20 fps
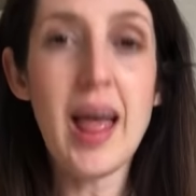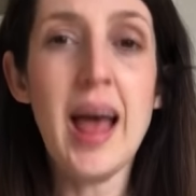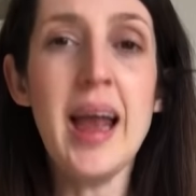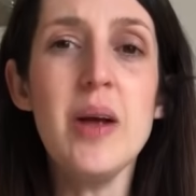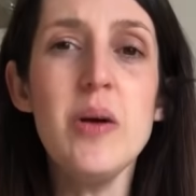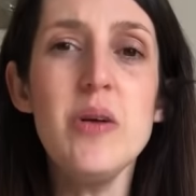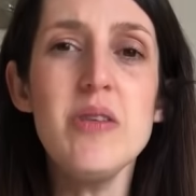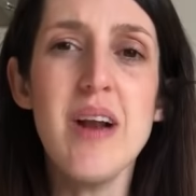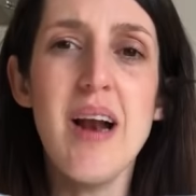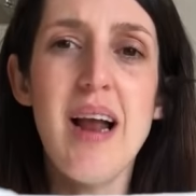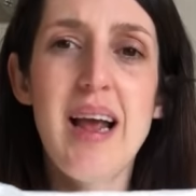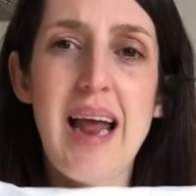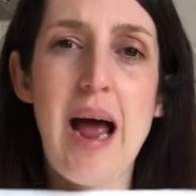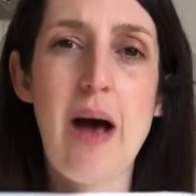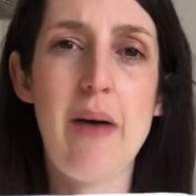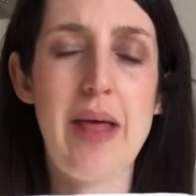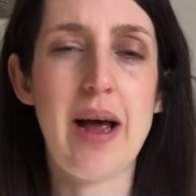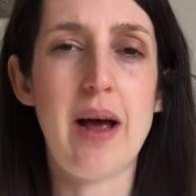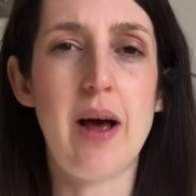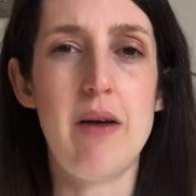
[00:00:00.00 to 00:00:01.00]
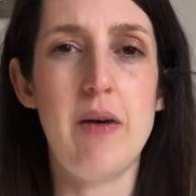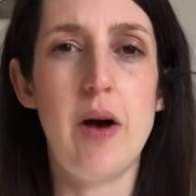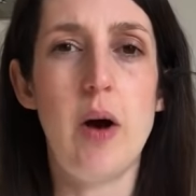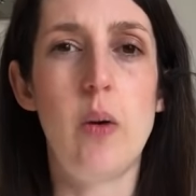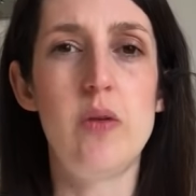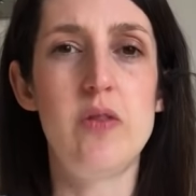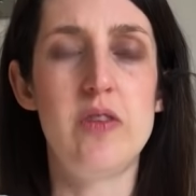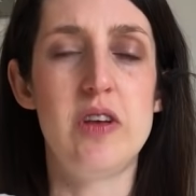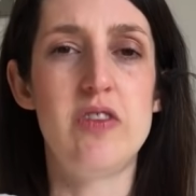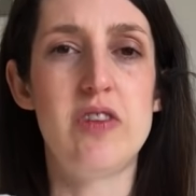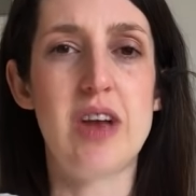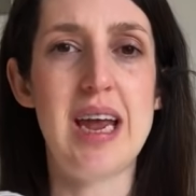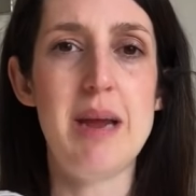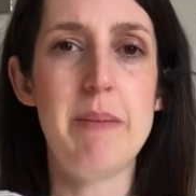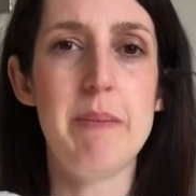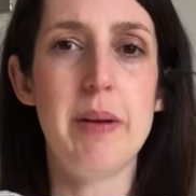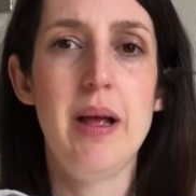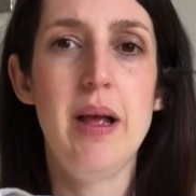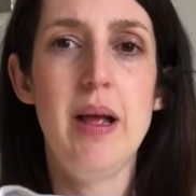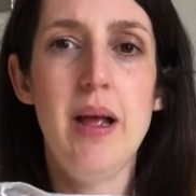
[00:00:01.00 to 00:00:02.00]
And I also like how that kind of holds the
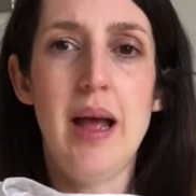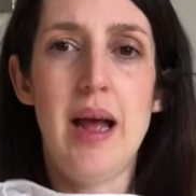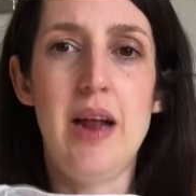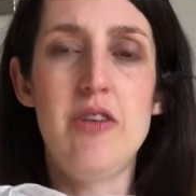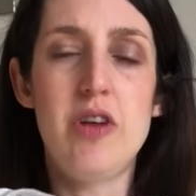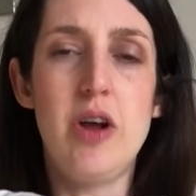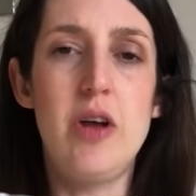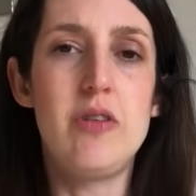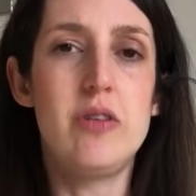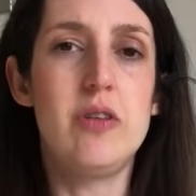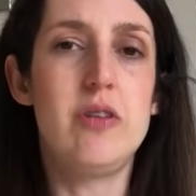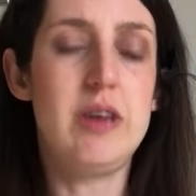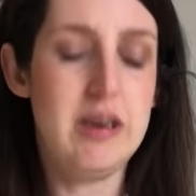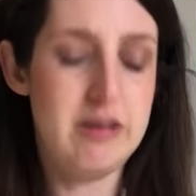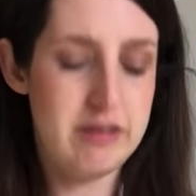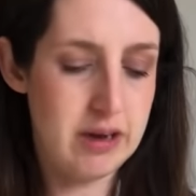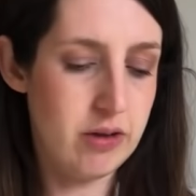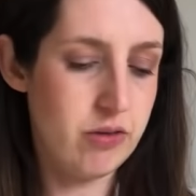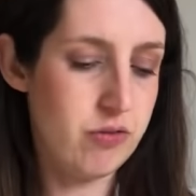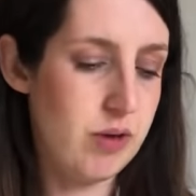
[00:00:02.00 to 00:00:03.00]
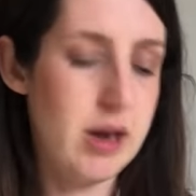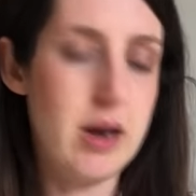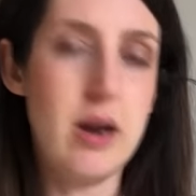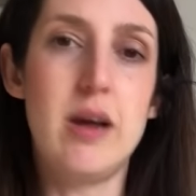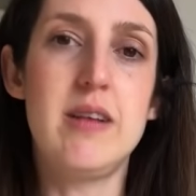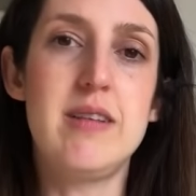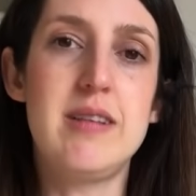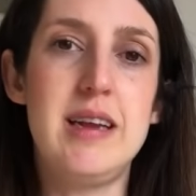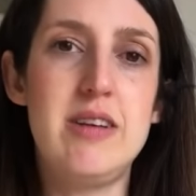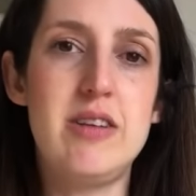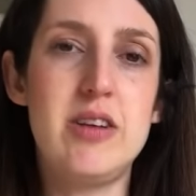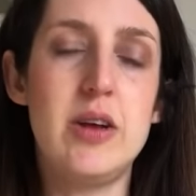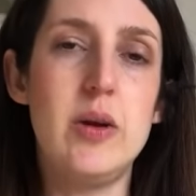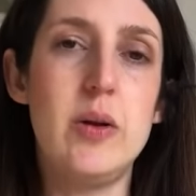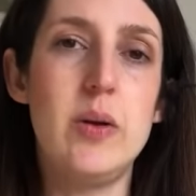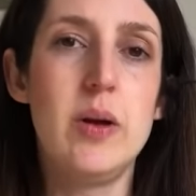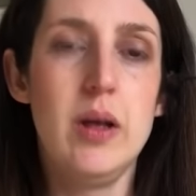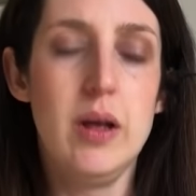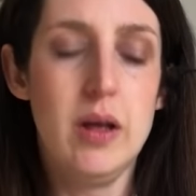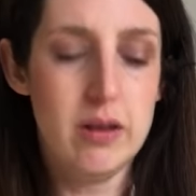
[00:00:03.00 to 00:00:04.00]
shape and shows all the details really nicely
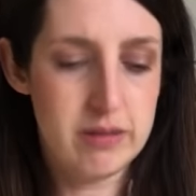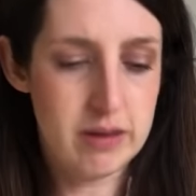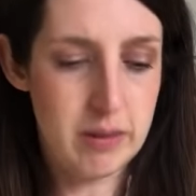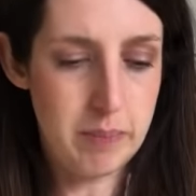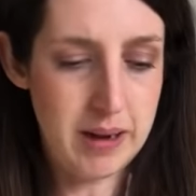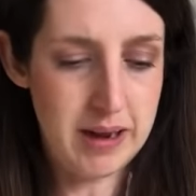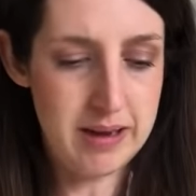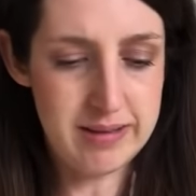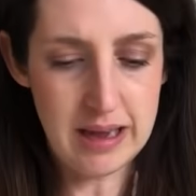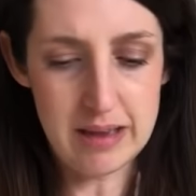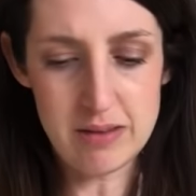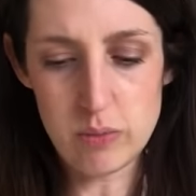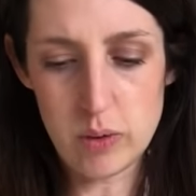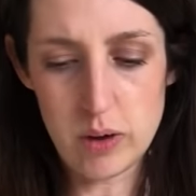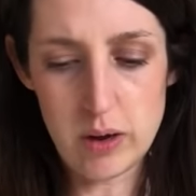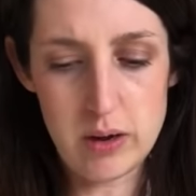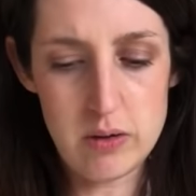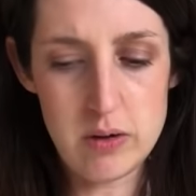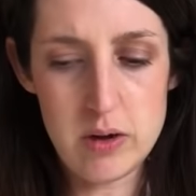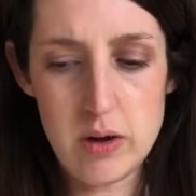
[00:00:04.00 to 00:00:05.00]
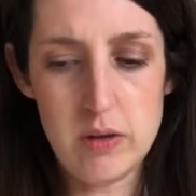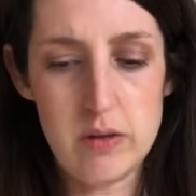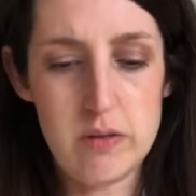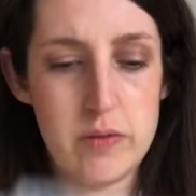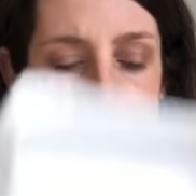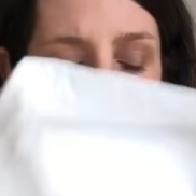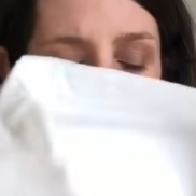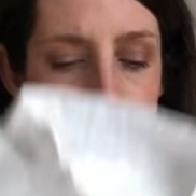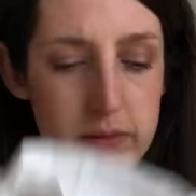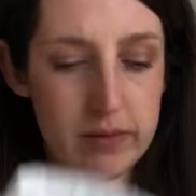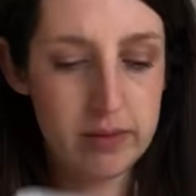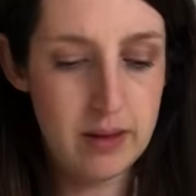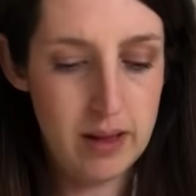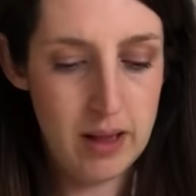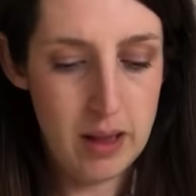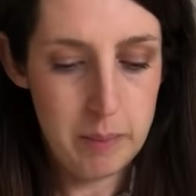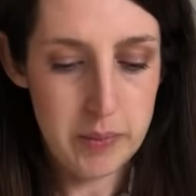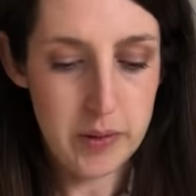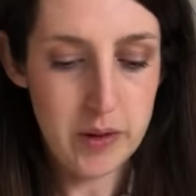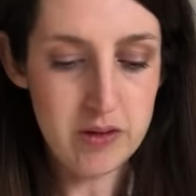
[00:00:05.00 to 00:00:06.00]
too. So I'm pleased that's what I use for those.
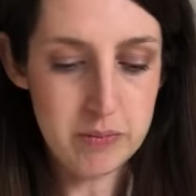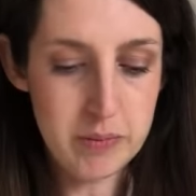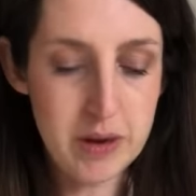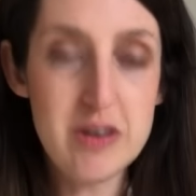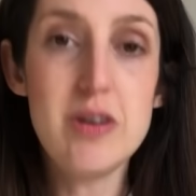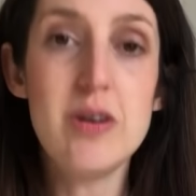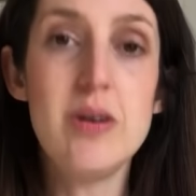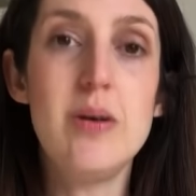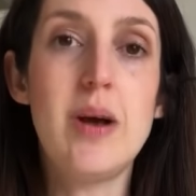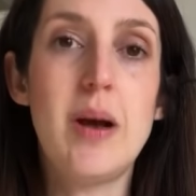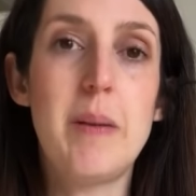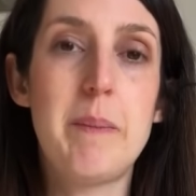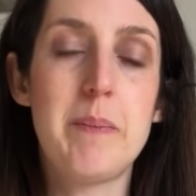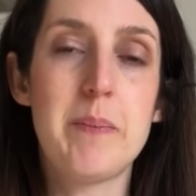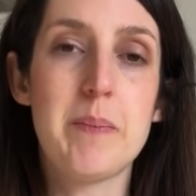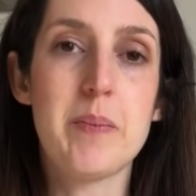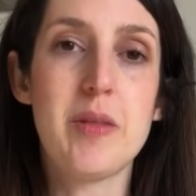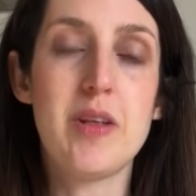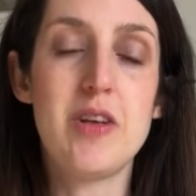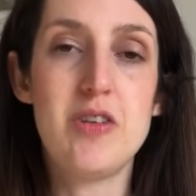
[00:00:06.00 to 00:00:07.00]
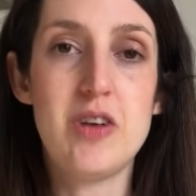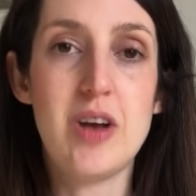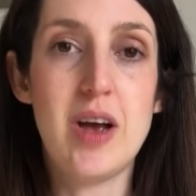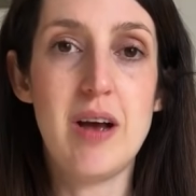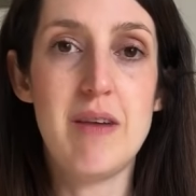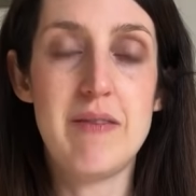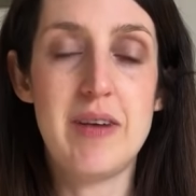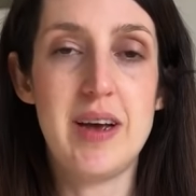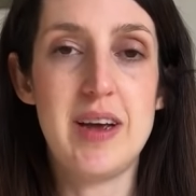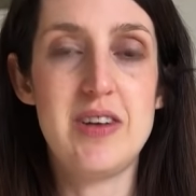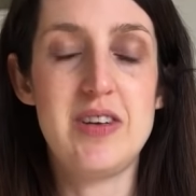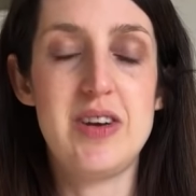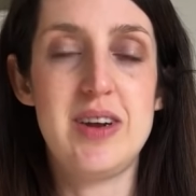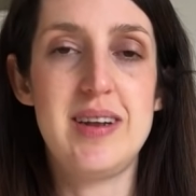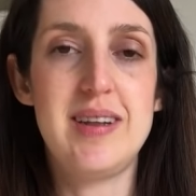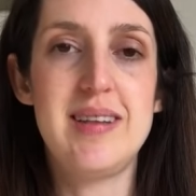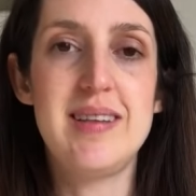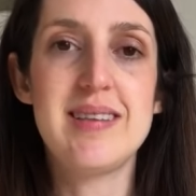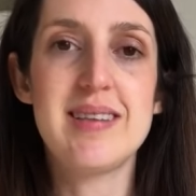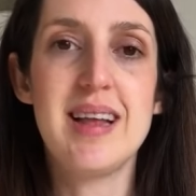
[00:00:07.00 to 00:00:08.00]
But those are my two um, shirt
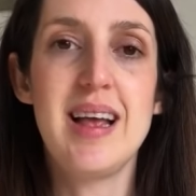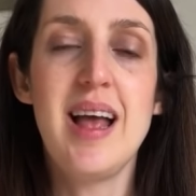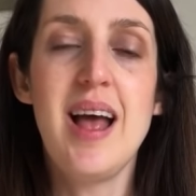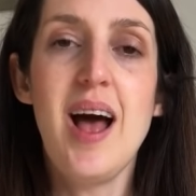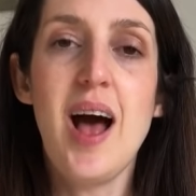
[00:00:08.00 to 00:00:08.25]
versions.